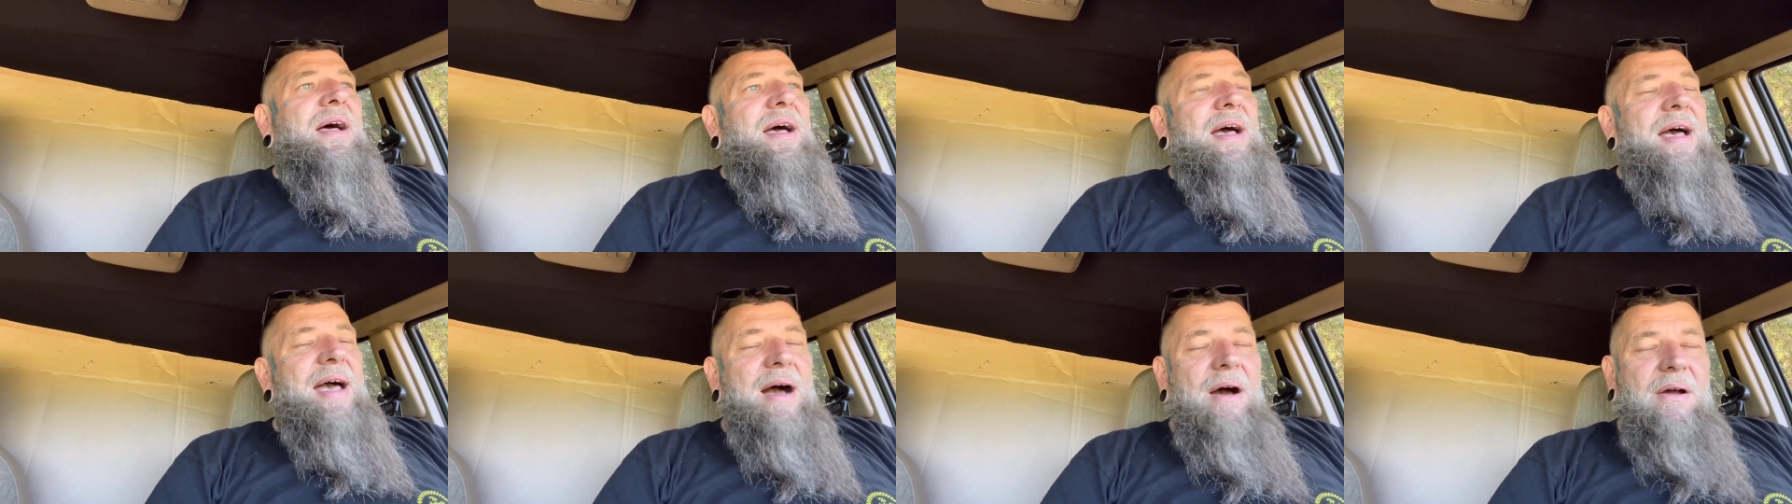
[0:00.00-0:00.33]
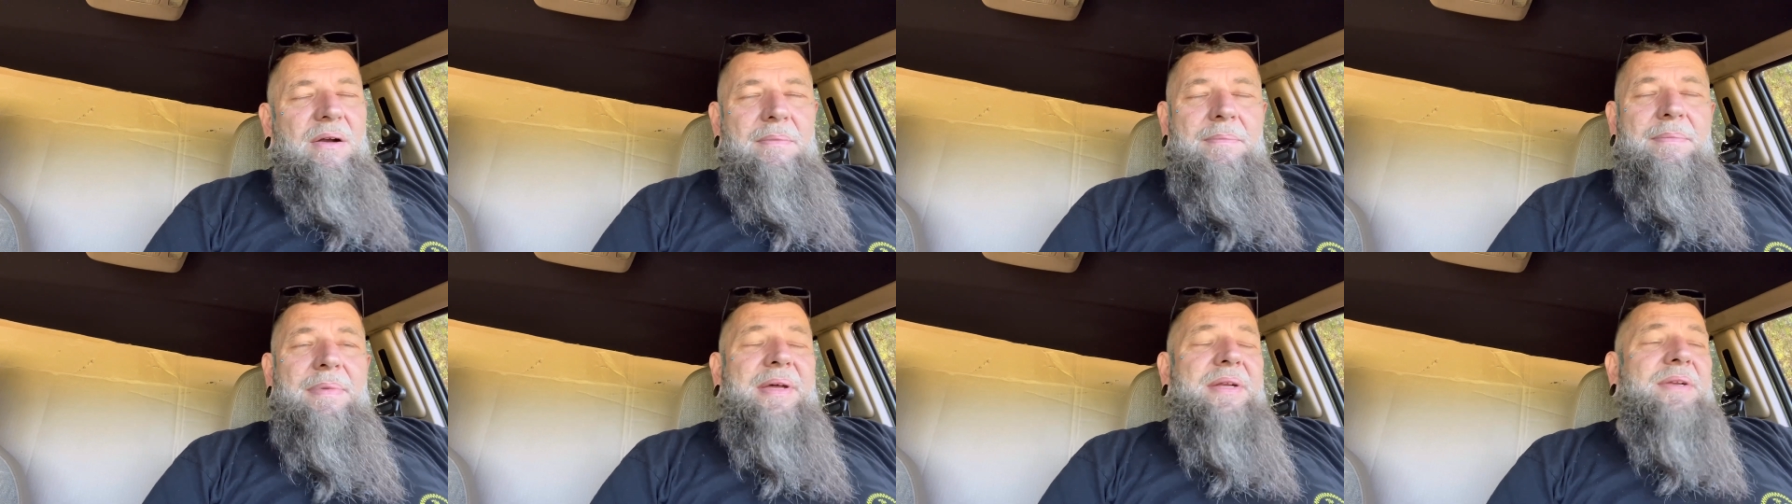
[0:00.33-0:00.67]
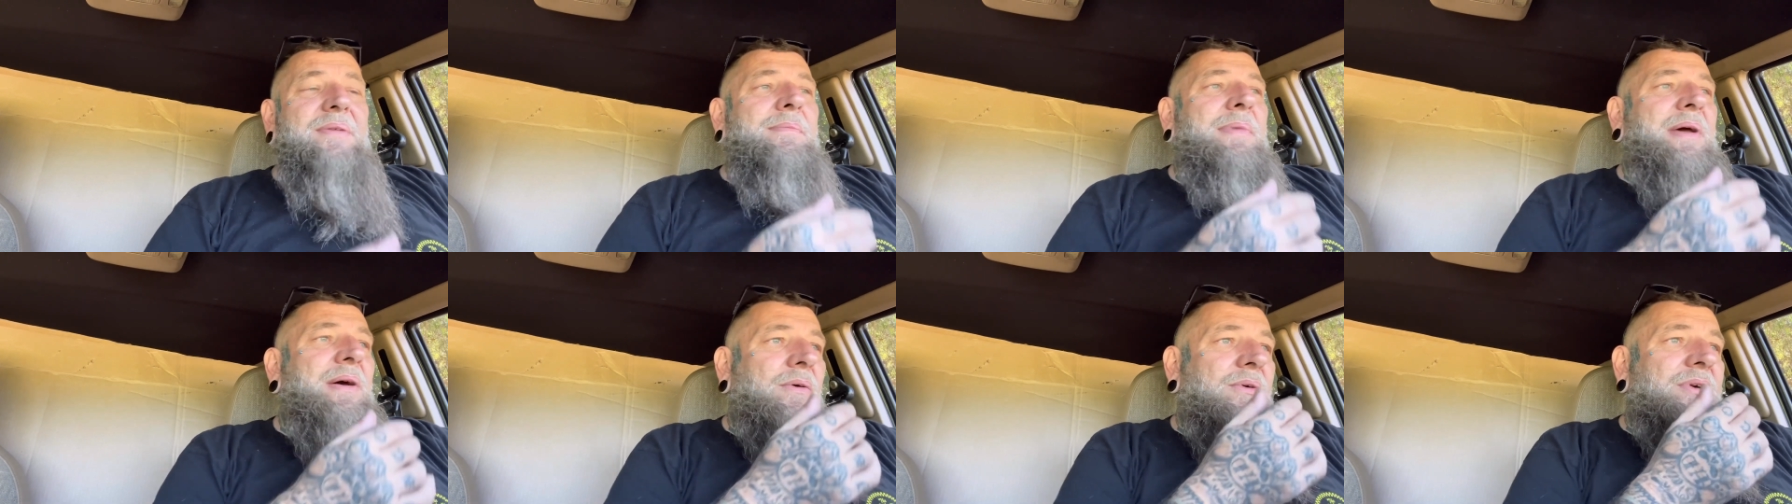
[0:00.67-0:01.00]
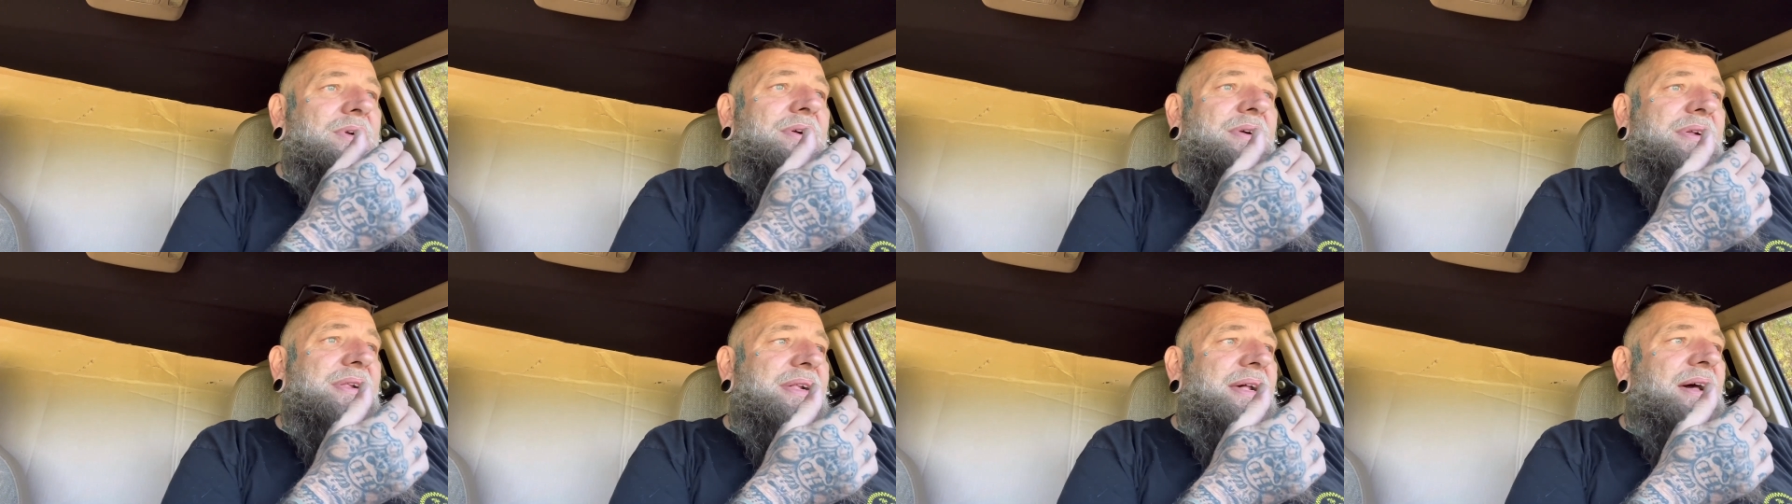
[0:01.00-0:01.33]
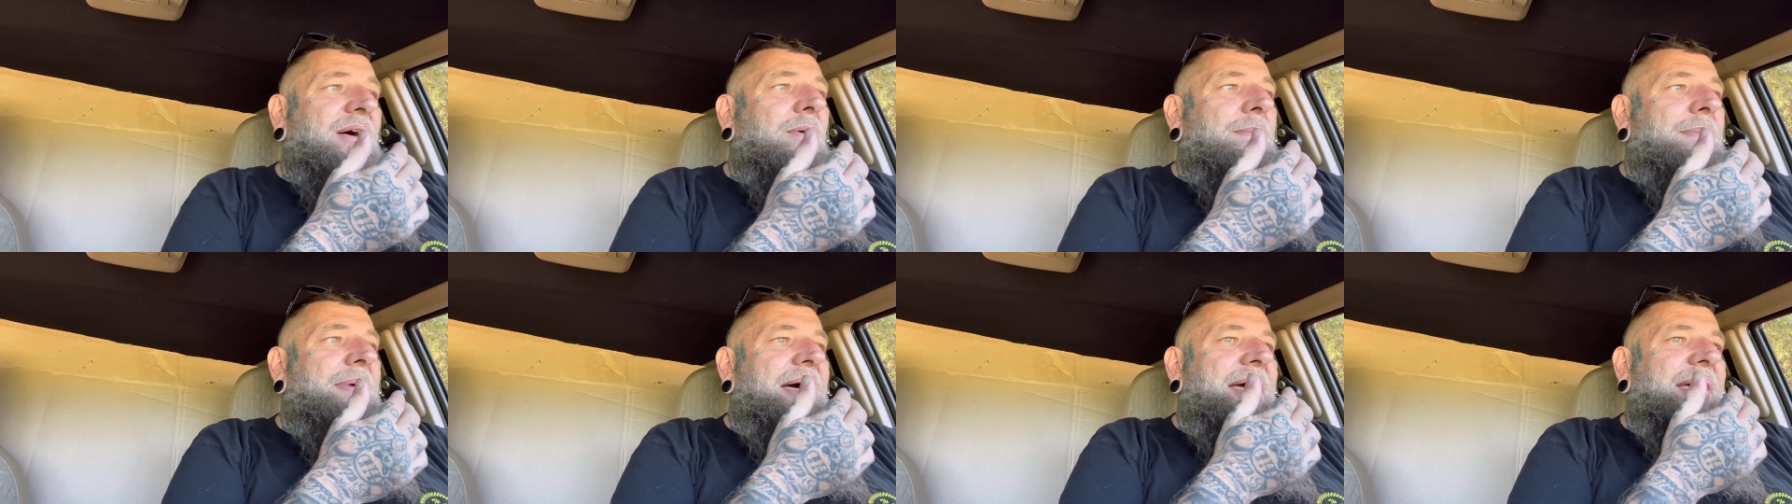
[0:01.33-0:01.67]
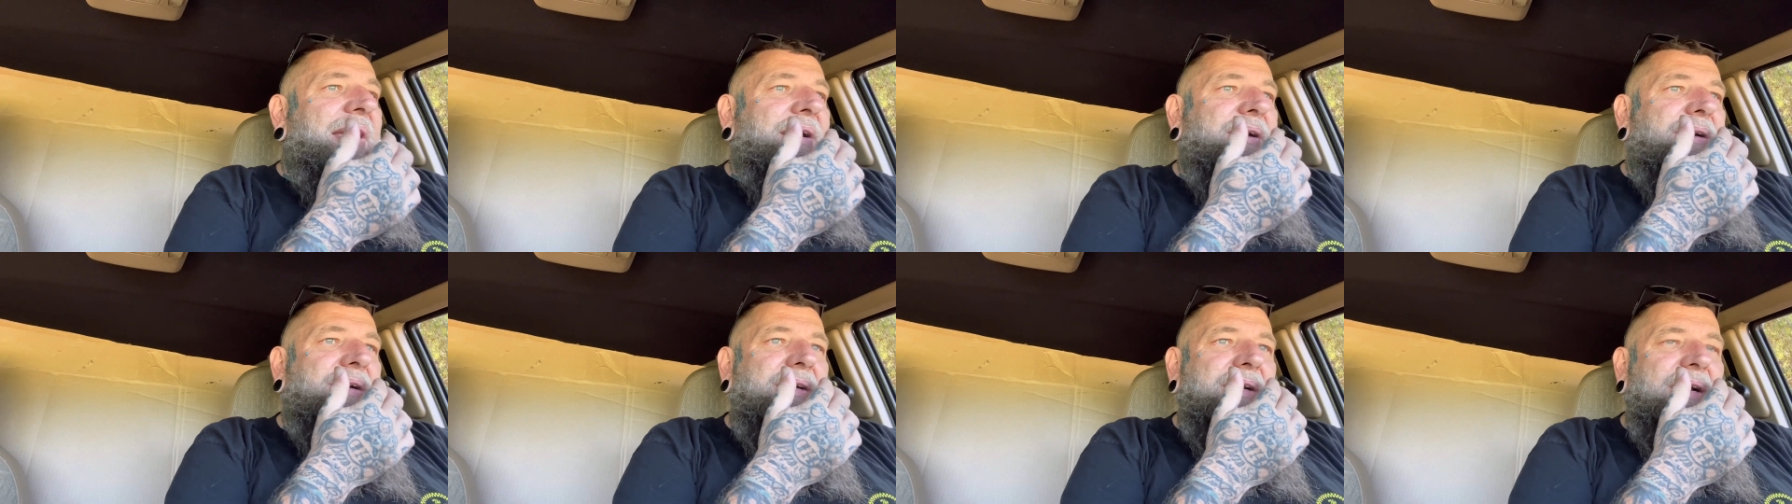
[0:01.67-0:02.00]
how to build your cell
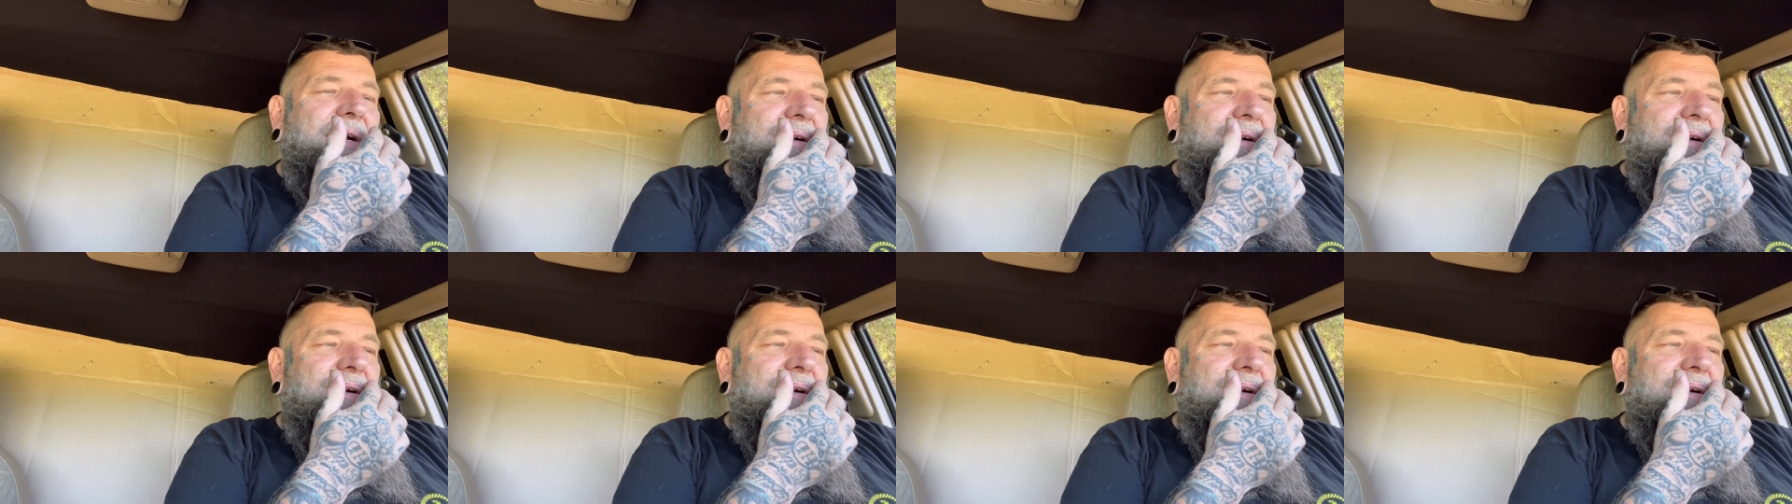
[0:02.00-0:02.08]
banks